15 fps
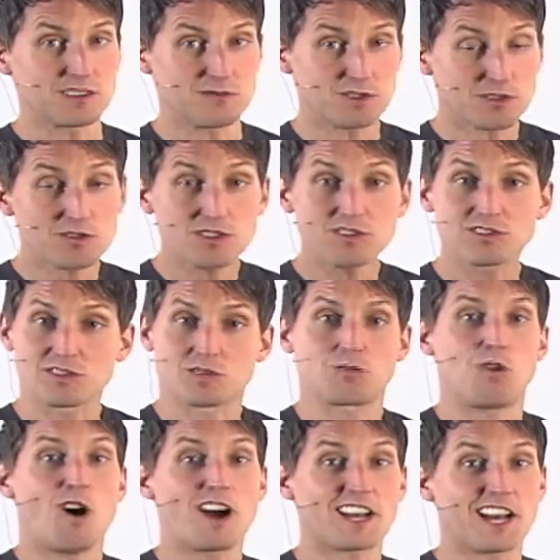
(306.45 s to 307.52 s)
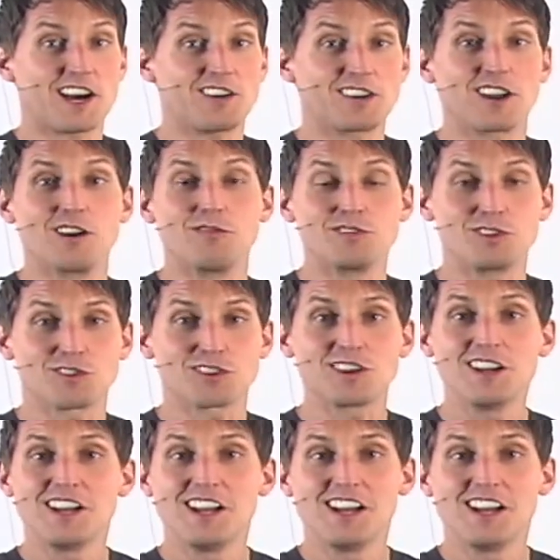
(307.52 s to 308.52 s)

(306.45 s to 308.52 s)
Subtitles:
If your users walk out of your